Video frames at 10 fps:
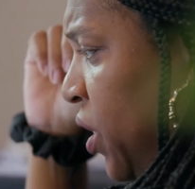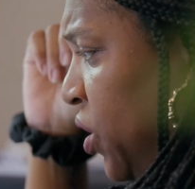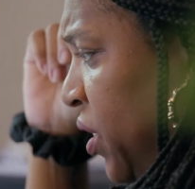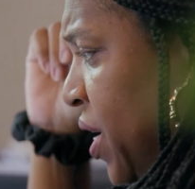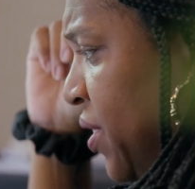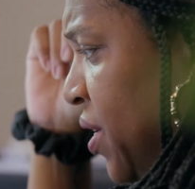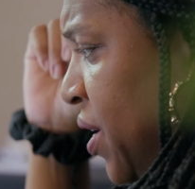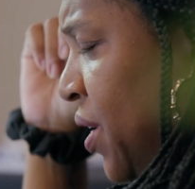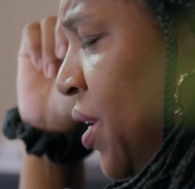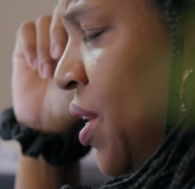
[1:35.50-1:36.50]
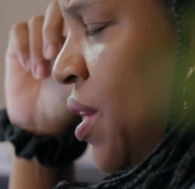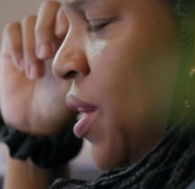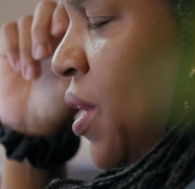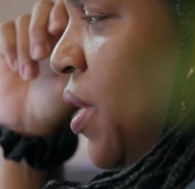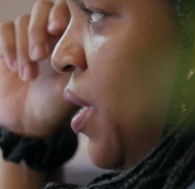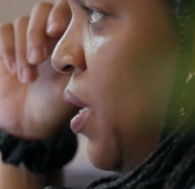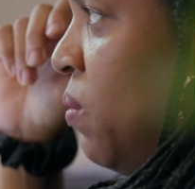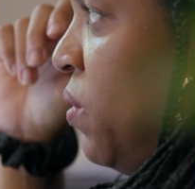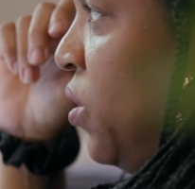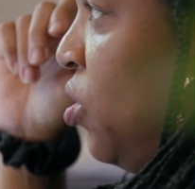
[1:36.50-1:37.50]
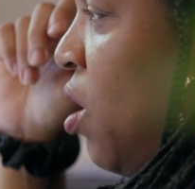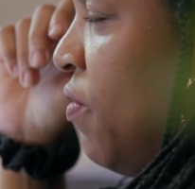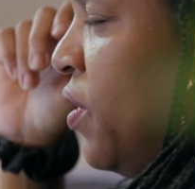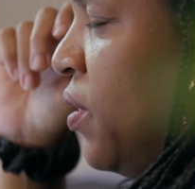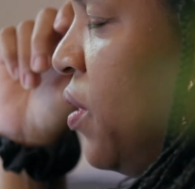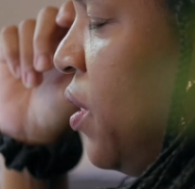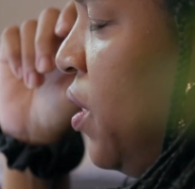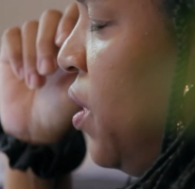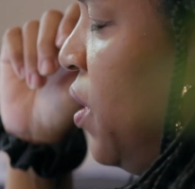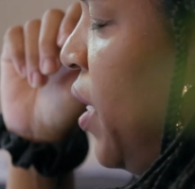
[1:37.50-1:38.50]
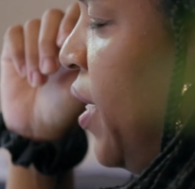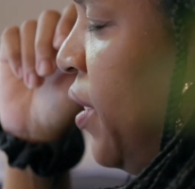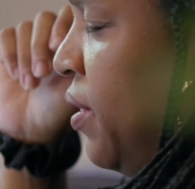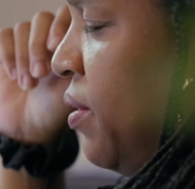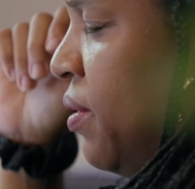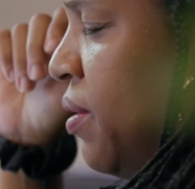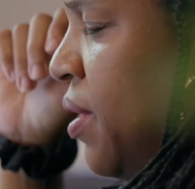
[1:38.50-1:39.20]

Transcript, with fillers: Once the cameras go away from these families,